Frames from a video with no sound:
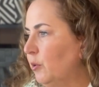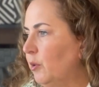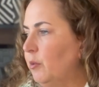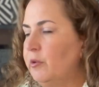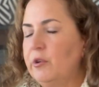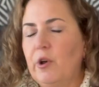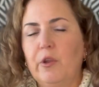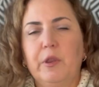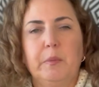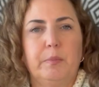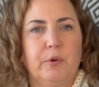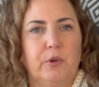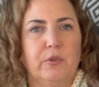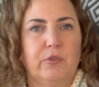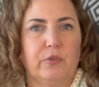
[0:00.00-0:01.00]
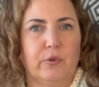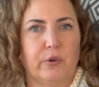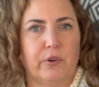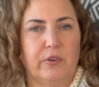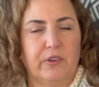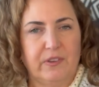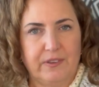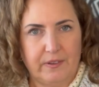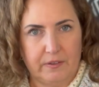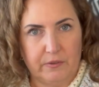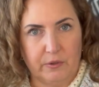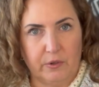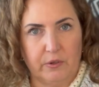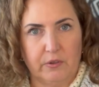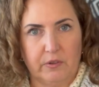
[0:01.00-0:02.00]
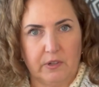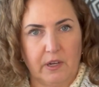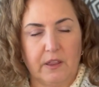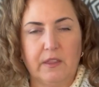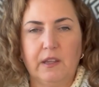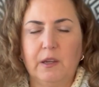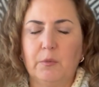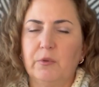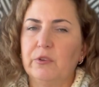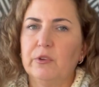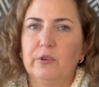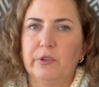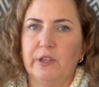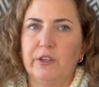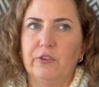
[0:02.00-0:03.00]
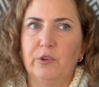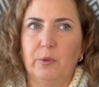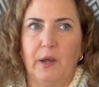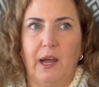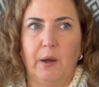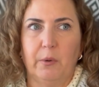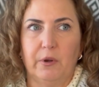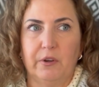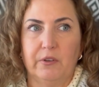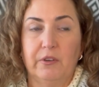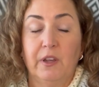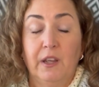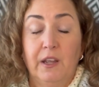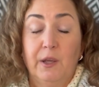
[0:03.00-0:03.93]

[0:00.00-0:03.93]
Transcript: it was called The Bookstore Sisters, and I think it was only 2 hours.